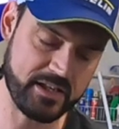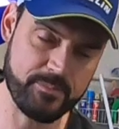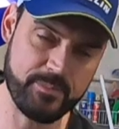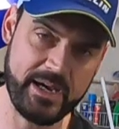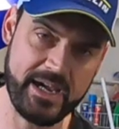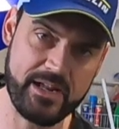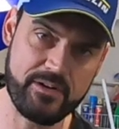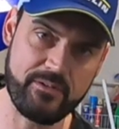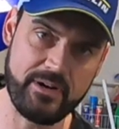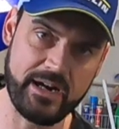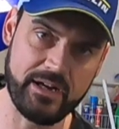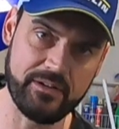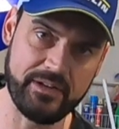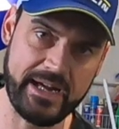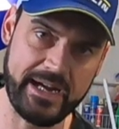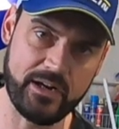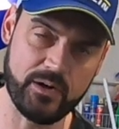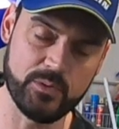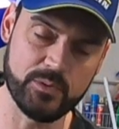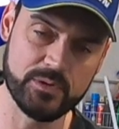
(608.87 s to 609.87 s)
get my head around
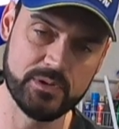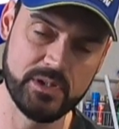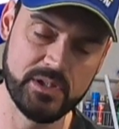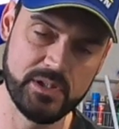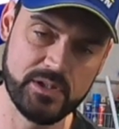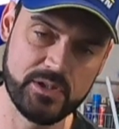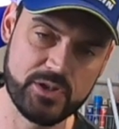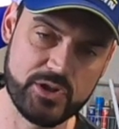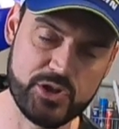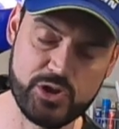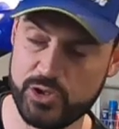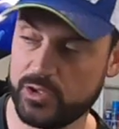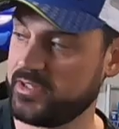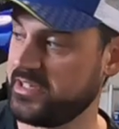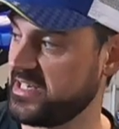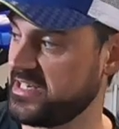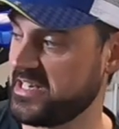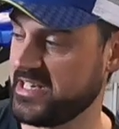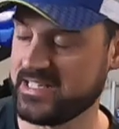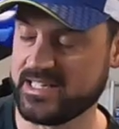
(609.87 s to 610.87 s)
how good
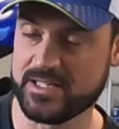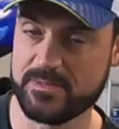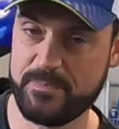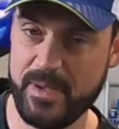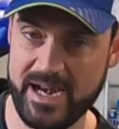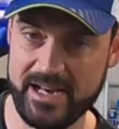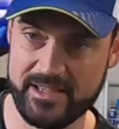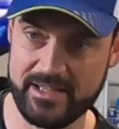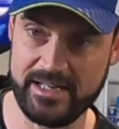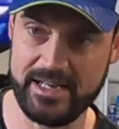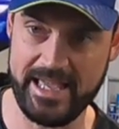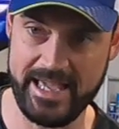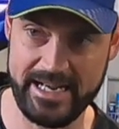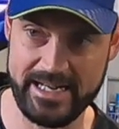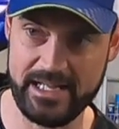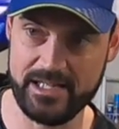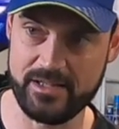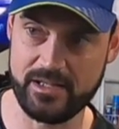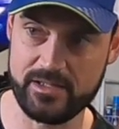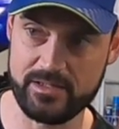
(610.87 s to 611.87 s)
this is. It's better than
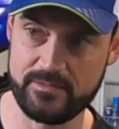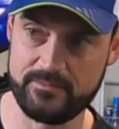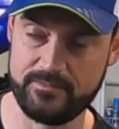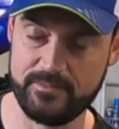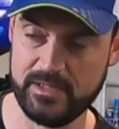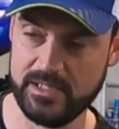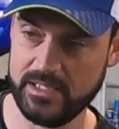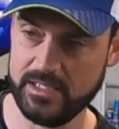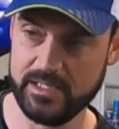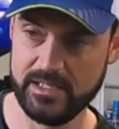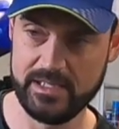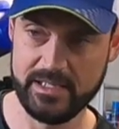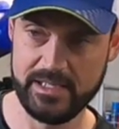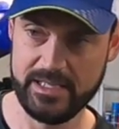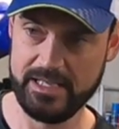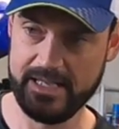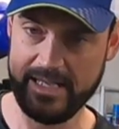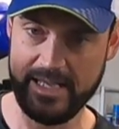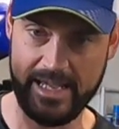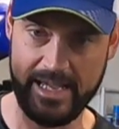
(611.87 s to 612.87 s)
any of
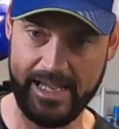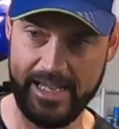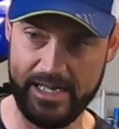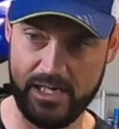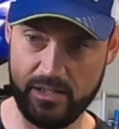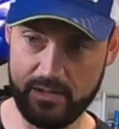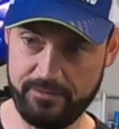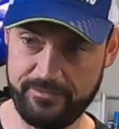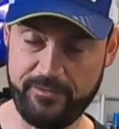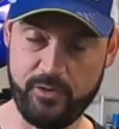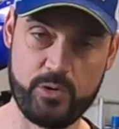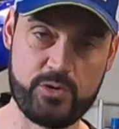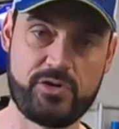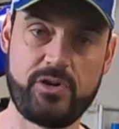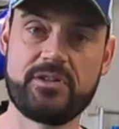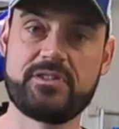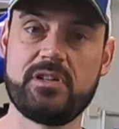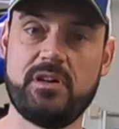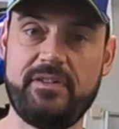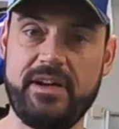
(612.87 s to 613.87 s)
the
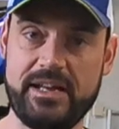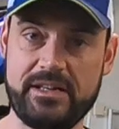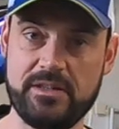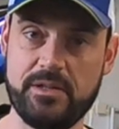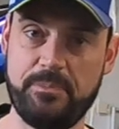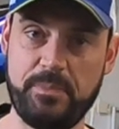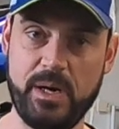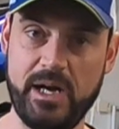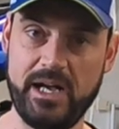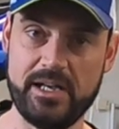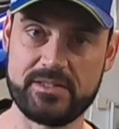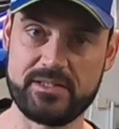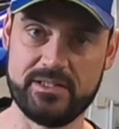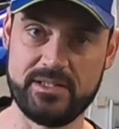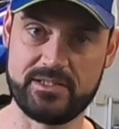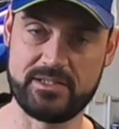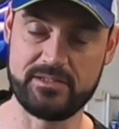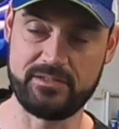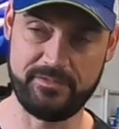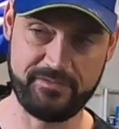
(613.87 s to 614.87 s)
four-strokes I've had in the past, and
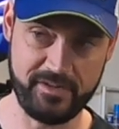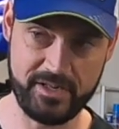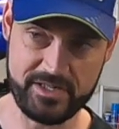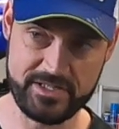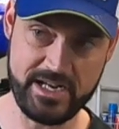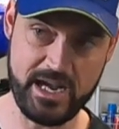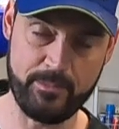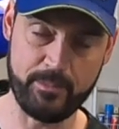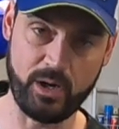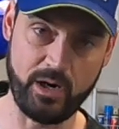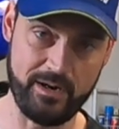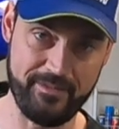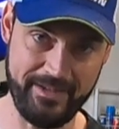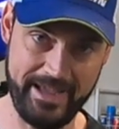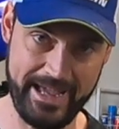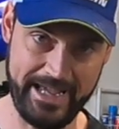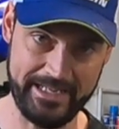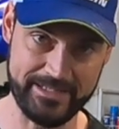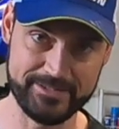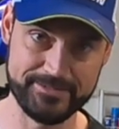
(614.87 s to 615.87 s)
this is the first Yamaha I've
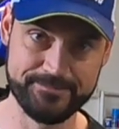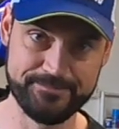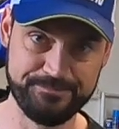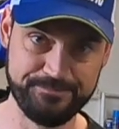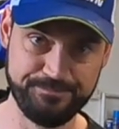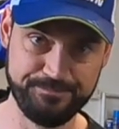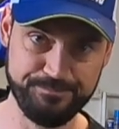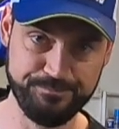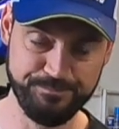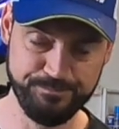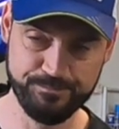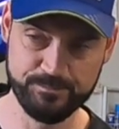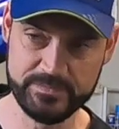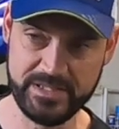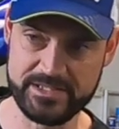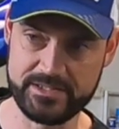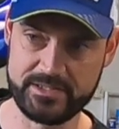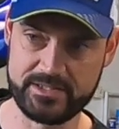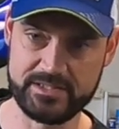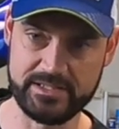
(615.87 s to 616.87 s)
had.
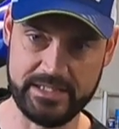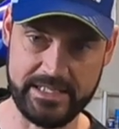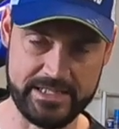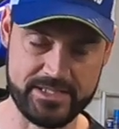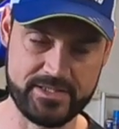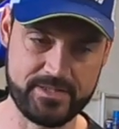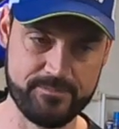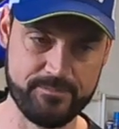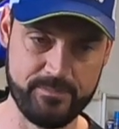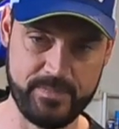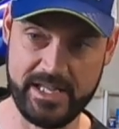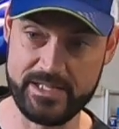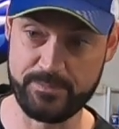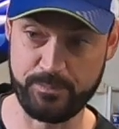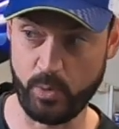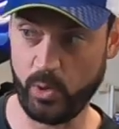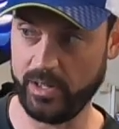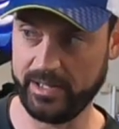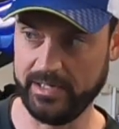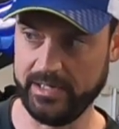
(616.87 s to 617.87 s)
It's
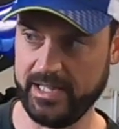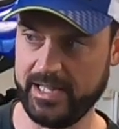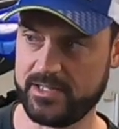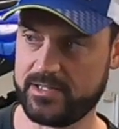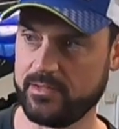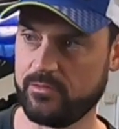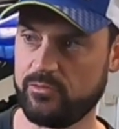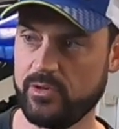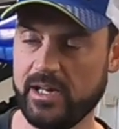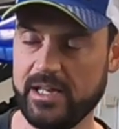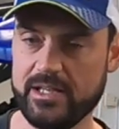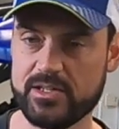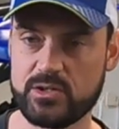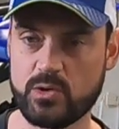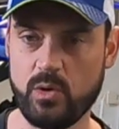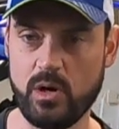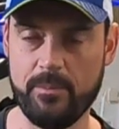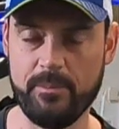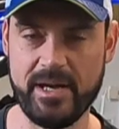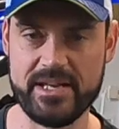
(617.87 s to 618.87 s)
brilliant. It really is
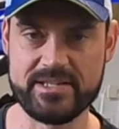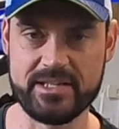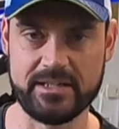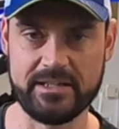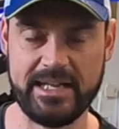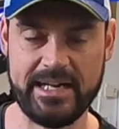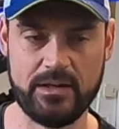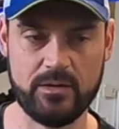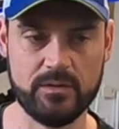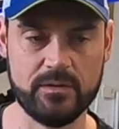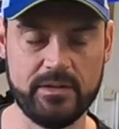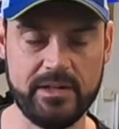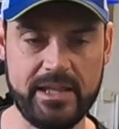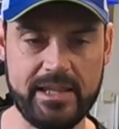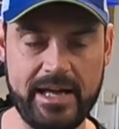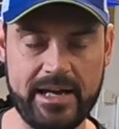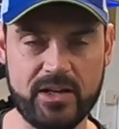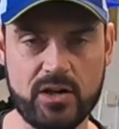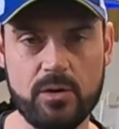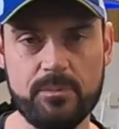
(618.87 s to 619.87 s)
quite amazing. Now
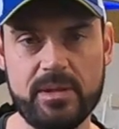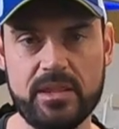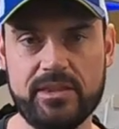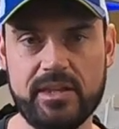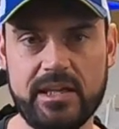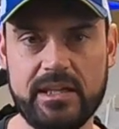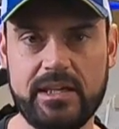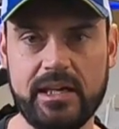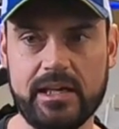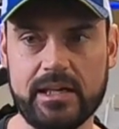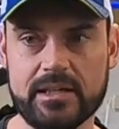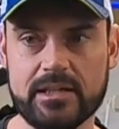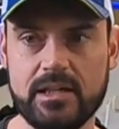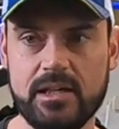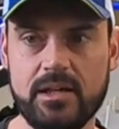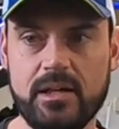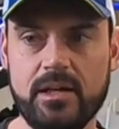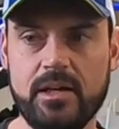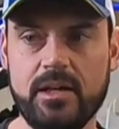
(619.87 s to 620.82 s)
that got me thinking,